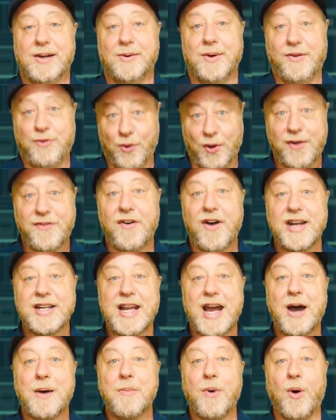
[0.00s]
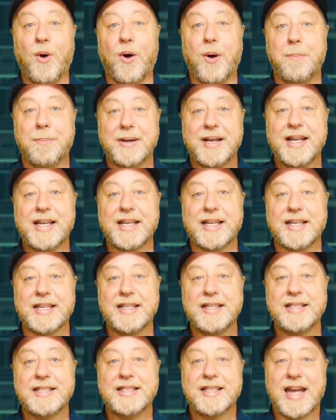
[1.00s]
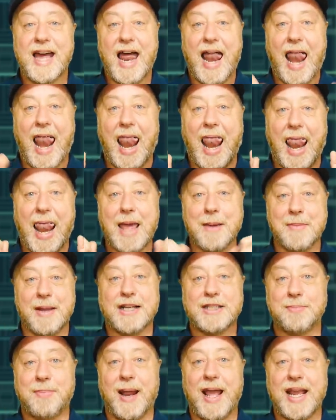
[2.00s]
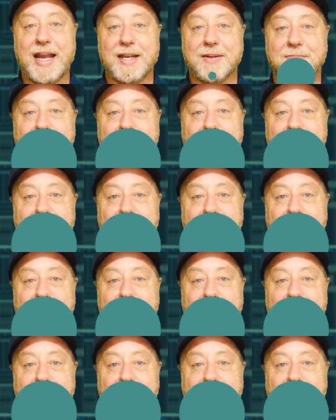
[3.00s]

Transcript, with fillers: Well, if you want to find out more, please let me explain.